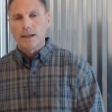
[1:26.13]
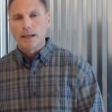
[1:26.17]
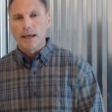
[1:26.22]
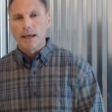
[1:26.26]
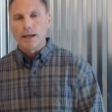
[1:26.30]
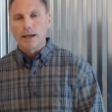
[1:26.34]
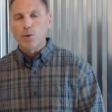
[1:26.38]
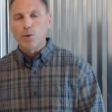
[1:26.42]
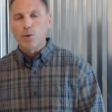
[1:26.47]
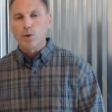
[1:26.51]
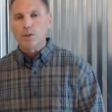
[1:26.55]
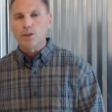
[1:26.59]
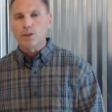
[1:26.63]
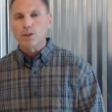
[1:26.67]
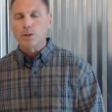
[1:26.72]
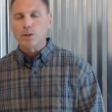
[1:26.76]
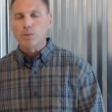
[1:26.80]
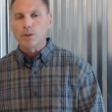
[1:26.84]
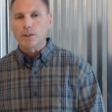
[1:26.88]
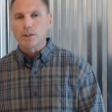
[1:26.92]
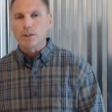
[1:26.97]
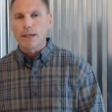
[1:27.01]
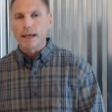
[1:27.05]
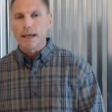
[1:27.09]
a course that
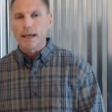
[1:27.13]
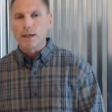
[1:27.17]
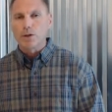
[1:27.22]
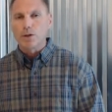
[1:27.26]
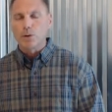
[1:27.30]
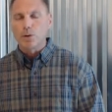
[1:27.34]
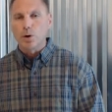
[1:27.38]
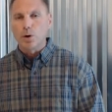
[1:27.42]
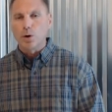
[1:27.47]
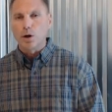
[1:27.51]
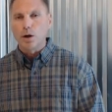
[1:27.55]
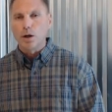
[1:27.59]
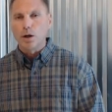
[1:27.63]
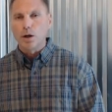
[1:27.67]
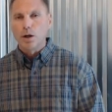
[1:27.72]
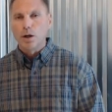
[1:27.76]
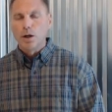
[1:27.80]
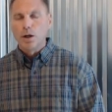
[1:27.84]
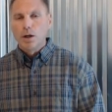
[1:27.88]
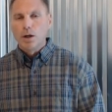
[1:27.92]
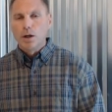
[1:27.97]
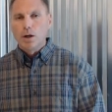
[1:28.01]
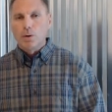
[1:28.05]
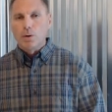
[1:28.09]
will take your
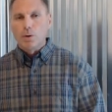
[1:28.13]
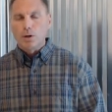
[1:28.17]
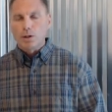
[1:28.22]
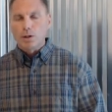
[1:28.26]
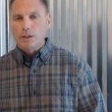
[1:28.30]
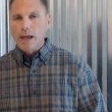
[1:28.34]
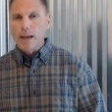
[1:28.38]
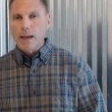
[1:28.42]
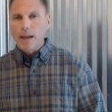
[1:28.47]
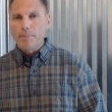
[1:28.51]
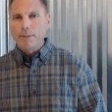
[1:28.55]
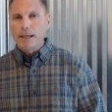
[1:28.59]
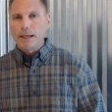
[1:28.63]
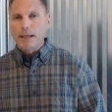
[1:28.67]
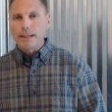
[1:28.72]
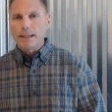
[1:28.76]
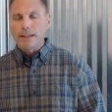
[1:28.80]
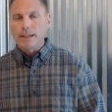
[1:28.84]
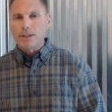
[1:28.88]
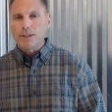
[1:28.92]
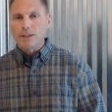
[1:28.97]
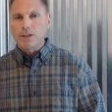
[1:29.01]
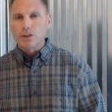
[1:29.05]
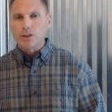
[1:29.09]
top
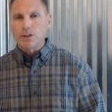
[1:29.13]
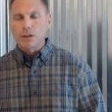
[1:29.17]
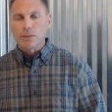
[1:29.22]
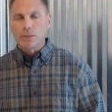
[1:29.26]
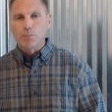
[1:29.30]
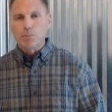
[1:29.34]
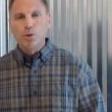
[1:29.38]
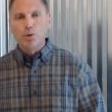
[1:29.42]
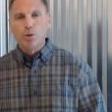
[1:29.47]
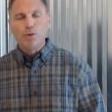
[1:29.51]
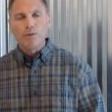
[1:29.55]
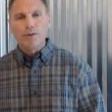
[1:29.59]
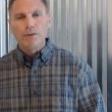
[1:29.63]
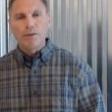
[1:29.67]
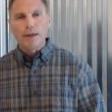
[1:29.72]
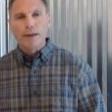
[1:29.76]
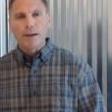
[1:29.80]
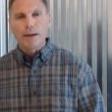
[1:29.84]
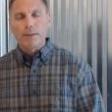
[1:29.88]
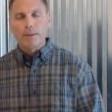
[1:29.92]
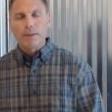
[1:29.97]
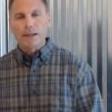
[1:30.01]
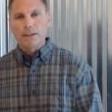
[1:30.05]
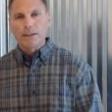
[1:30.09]
technicians and move
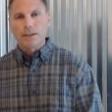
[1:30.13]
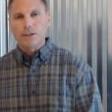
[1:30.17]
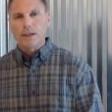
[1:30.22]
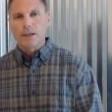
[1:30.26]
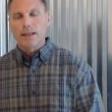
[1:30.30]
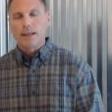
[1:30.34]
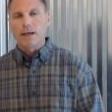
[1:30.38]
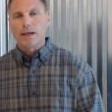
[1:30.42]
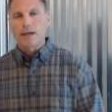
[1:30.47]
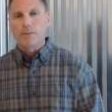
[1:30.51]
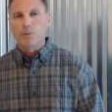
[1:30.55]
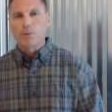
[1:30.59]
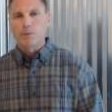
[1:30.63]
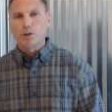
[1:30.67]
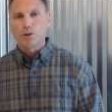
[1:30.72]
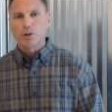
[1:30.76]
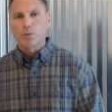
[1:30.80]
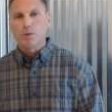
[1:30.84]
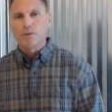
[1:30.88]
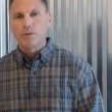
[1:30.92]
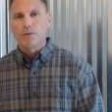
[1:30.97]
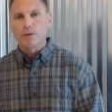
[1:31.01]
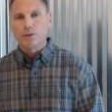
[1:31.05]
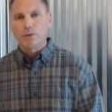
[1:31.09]
them into that commercial
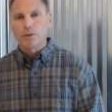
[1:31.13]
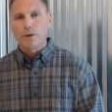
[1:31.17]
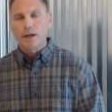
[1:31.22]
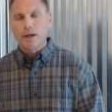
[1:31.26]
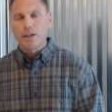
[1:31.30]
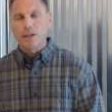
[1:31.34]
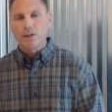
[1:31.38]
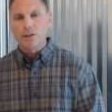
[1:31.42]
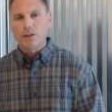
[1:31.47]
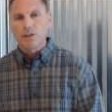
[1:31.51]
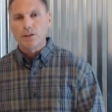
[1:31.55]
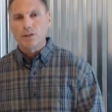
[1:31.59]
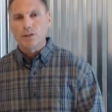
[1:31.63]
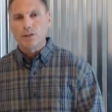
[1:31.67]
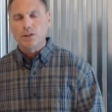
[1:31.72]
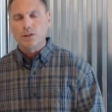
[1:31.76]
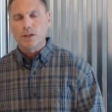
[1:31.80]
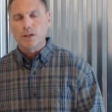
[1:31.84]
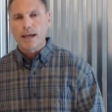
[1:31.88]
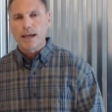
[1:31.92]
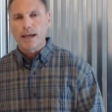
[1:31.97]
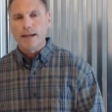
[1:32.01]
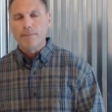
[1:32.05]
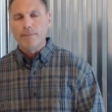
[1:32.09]
refrigeration
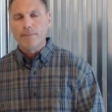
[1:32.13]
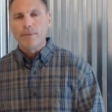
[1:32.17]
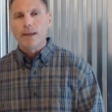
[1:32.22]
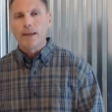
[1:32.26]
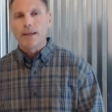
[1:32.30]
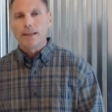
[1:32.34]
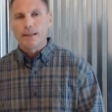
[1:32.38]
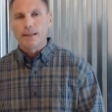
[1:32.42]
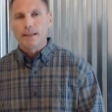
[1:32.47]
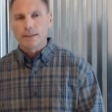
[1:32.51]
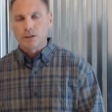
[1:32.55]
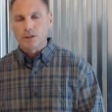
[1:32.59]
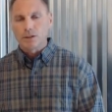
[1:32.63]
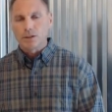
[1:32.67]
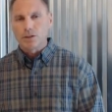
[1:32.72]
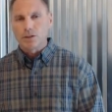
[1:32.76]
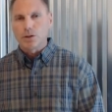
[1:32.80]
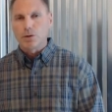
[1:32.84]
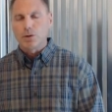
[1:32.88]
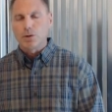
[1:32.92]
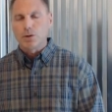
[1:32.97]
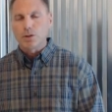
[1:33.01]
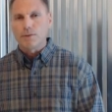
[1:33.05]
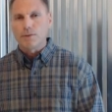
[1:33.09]
side, this is the
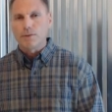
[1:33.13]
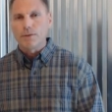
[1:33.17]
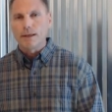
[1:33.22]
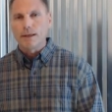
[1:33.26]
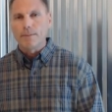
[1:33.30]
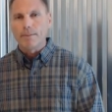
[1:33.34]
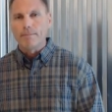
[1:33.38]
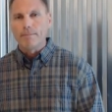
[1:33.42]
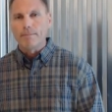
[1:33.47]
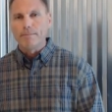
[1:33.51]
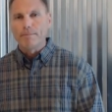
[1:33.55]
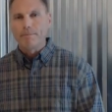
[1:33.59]
course for them.